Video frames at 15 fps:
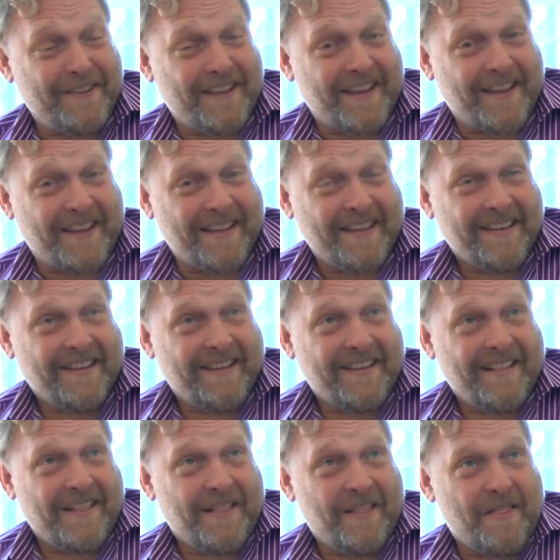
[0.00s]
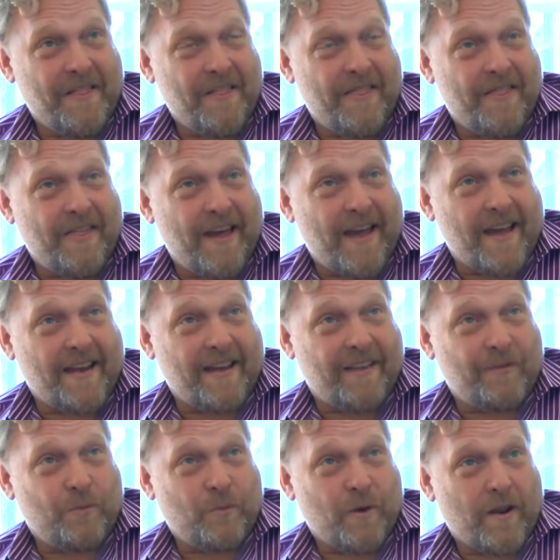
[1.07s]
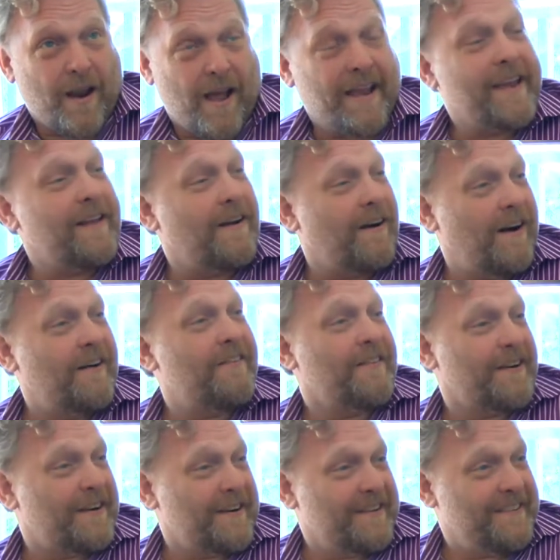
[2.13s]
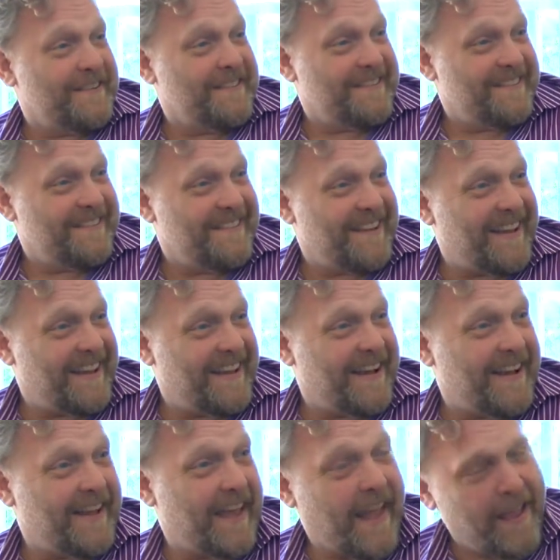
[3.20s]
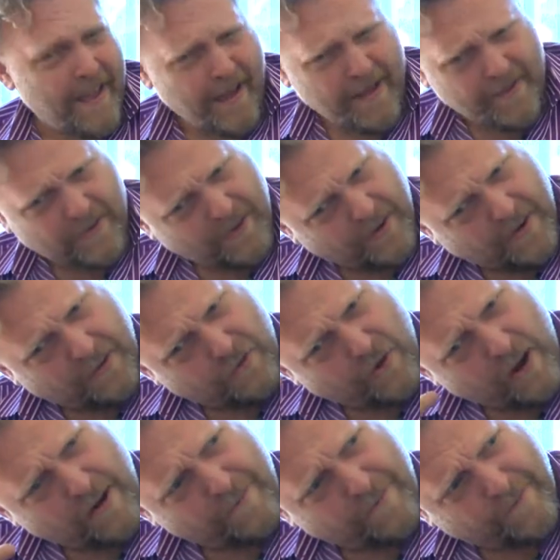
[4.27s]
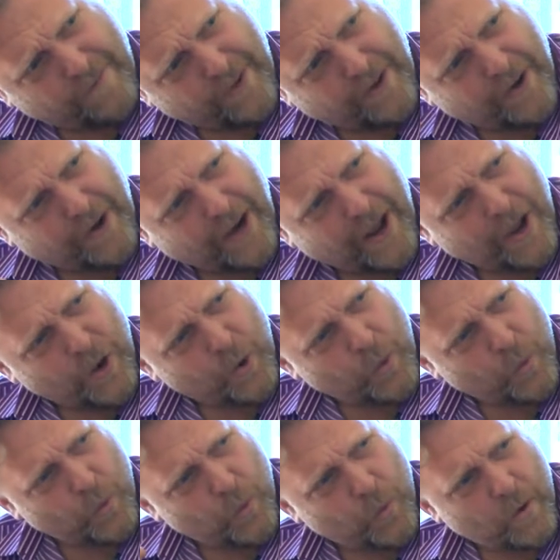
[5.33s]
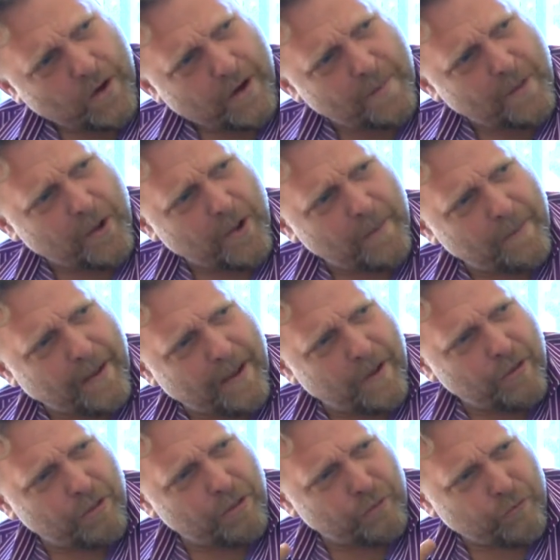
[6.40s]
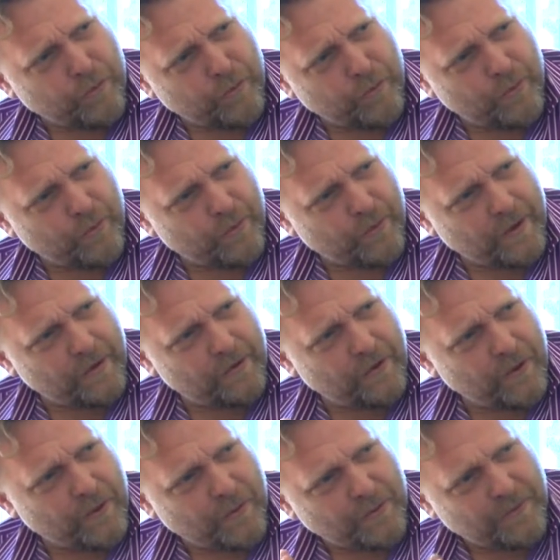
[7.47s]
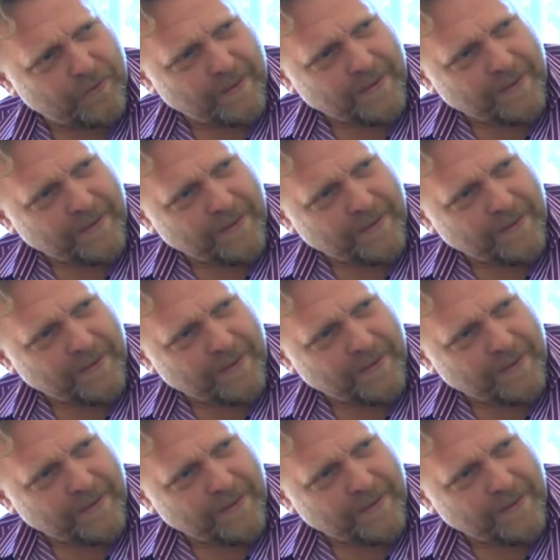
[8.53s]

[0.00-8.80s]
like that is what I can offer A I. A I is going to try to figure out what I'm all about through its own